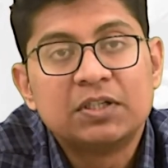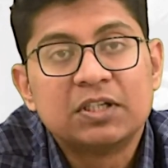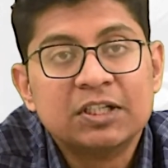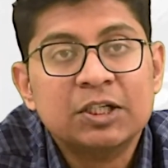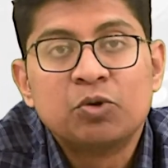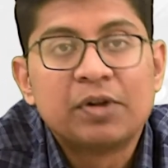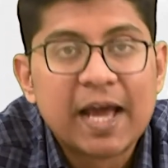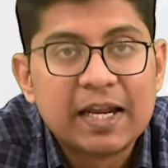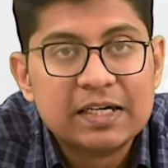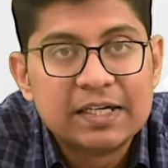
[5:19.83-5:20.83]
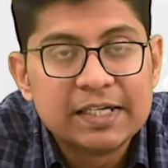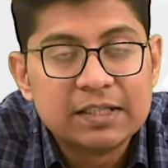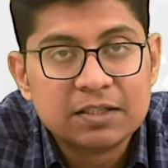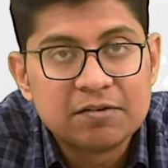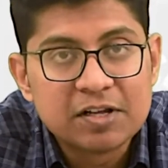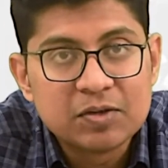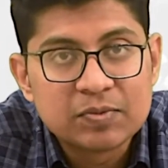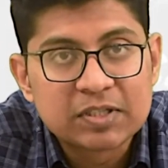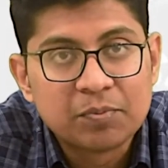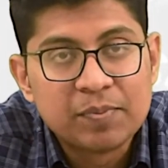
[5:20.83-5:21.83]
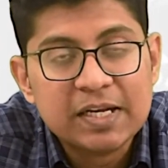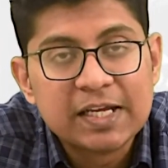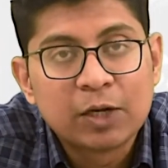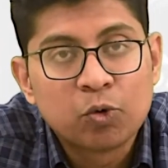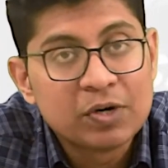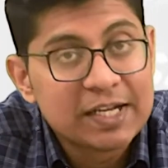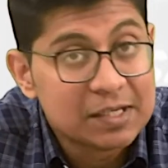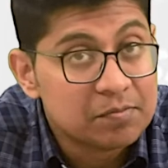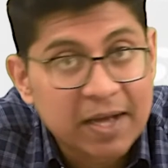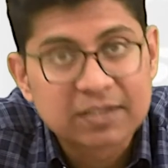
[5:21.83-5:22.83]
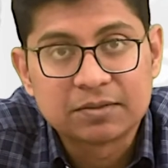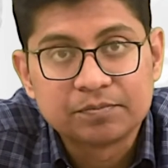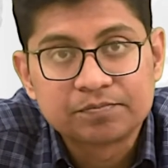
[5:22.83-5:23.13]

turn into reality the dreams that Willy can only imagine.